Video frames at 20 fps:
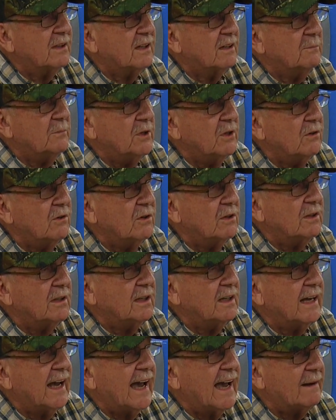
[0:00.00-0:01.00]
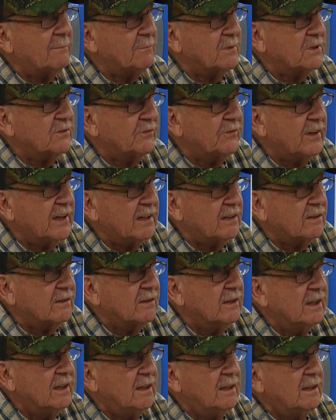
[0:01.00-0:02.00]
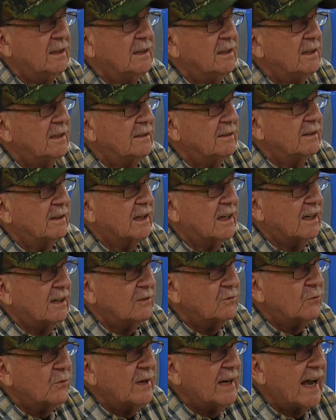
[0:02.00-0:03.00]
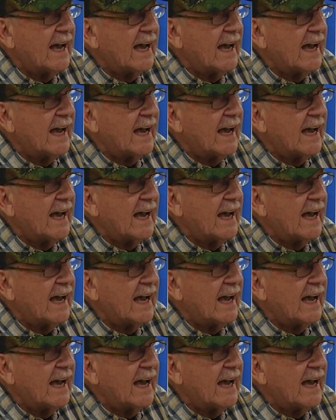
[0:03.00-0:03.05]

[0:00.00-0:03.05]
community atmosphere, the country